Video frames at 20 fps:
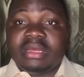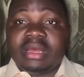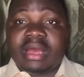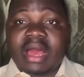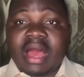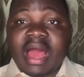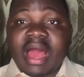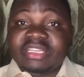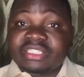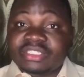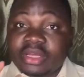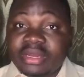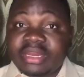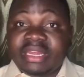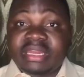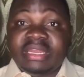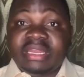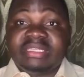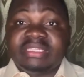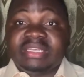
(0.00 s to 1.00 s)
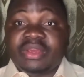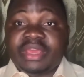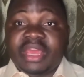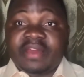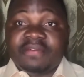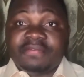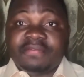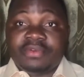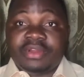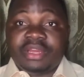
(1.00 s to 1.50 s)
I studied it
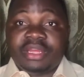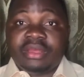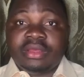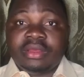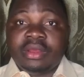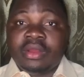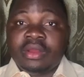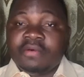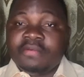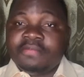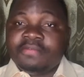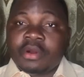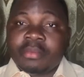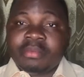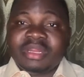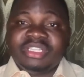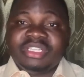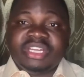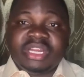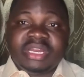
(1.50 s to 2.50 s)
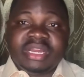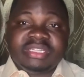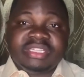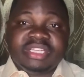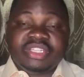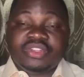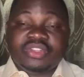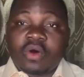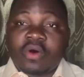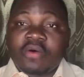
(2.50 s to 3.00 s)
carefully from the
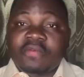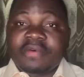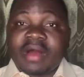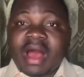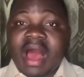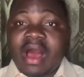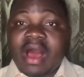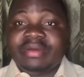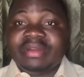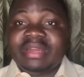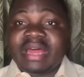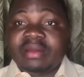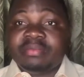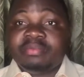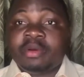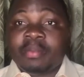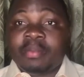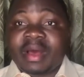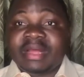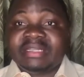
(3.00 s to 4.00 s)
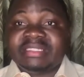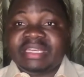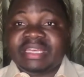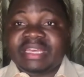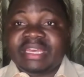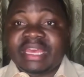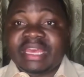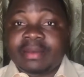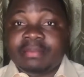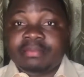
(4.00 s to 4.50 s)
genesis of how that property
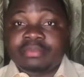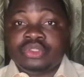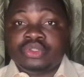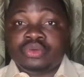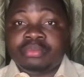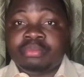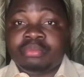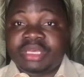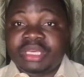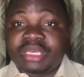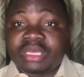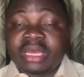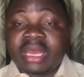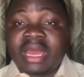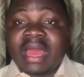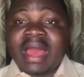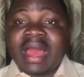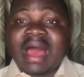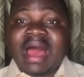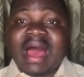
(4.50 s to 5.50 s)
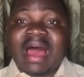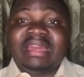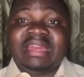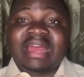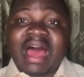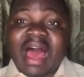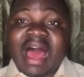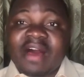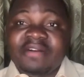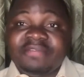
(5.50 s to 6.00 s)
came to be, and
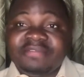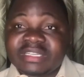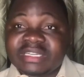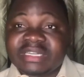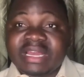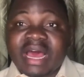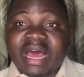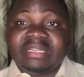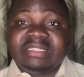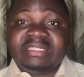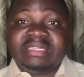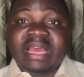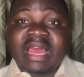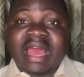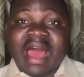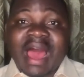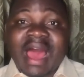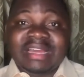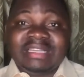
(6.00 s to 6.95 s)
after that, I